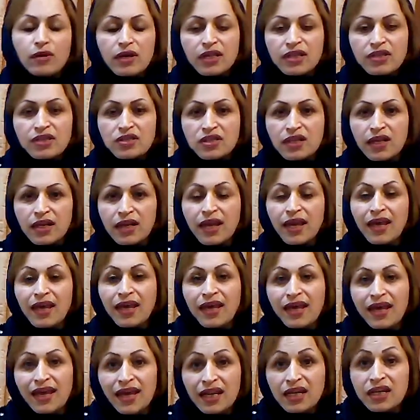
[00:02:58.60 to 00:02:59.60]
question.
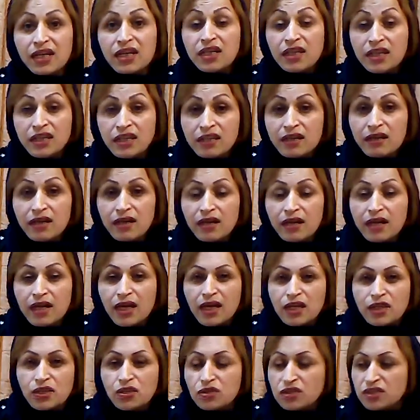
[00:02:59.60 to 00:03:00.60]
And here
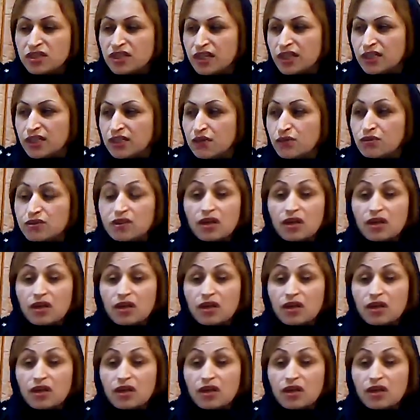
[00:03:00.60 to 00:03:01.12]
you can